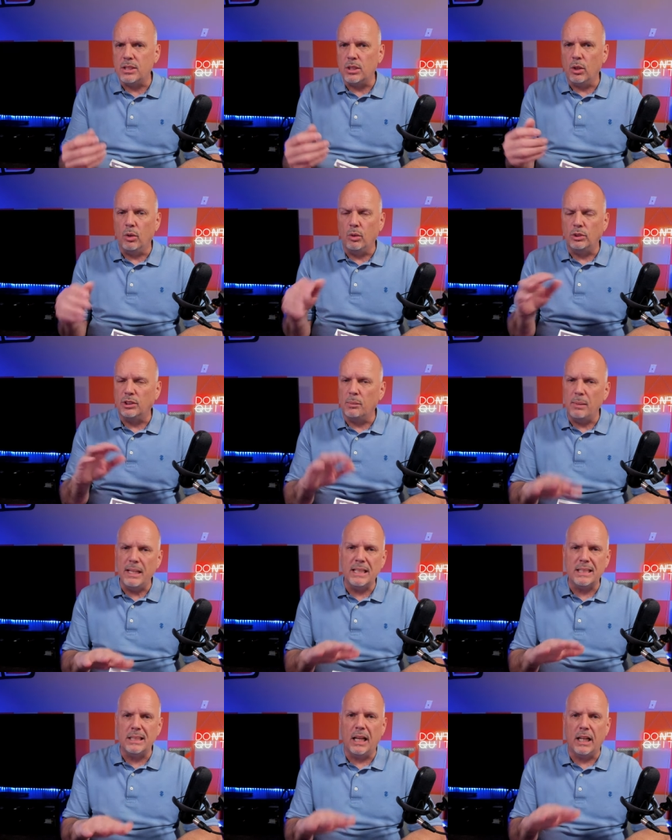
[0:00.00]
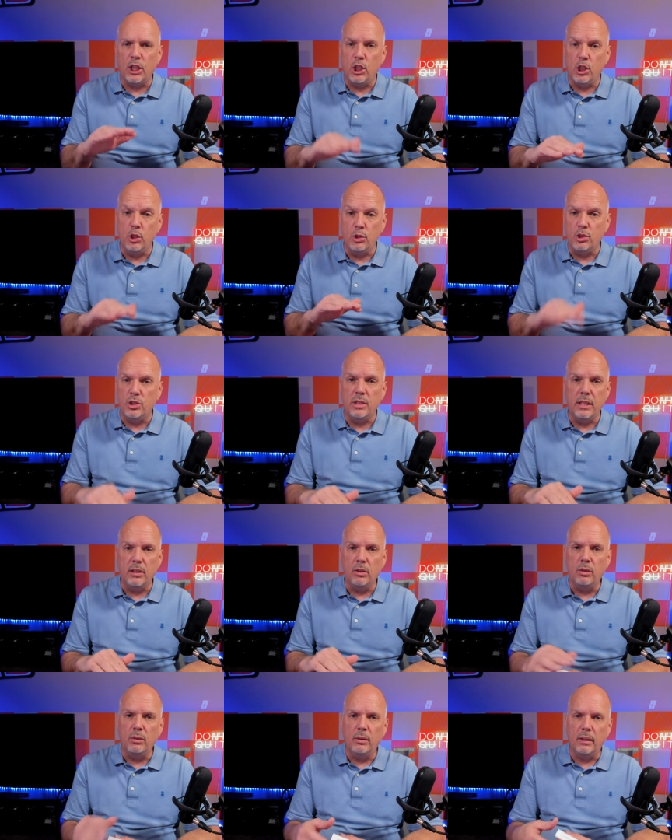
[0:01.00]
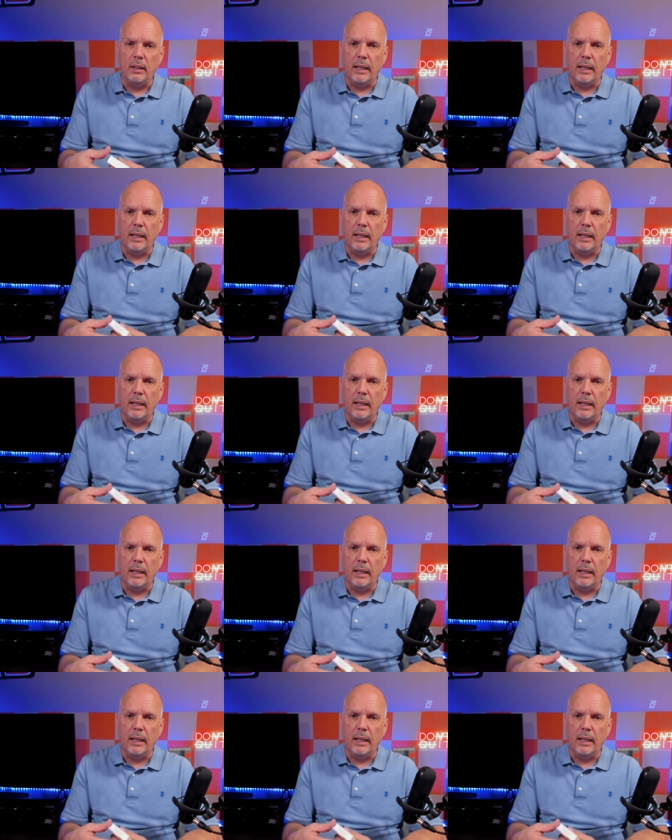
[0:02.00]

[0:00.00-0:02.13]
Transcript: so to me, it's not a huge deal.